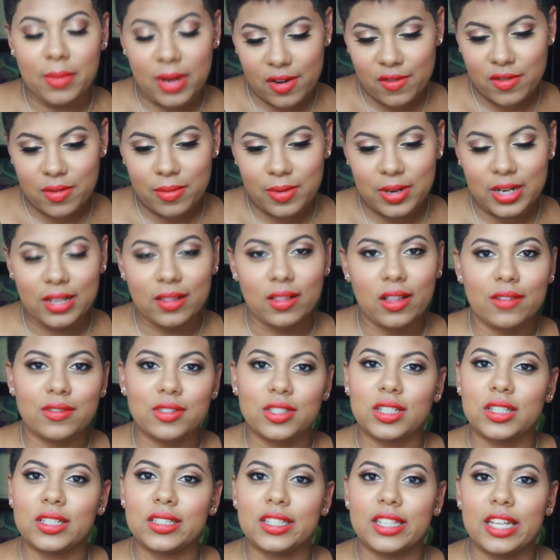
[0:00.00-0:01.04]
Everybody loves
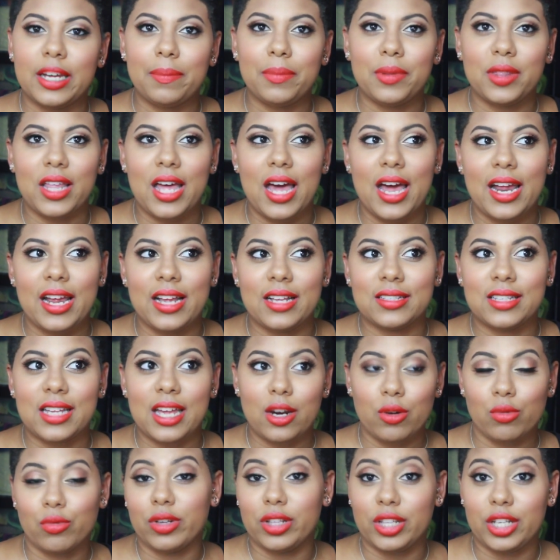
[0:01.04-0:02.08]
a good lip that is at
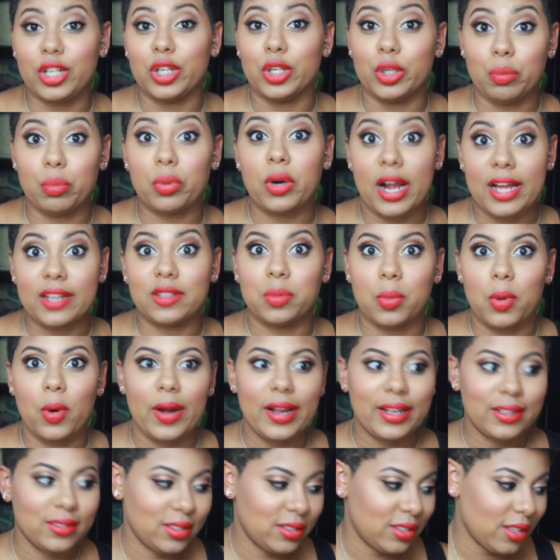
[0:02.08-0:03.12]
a really good price point.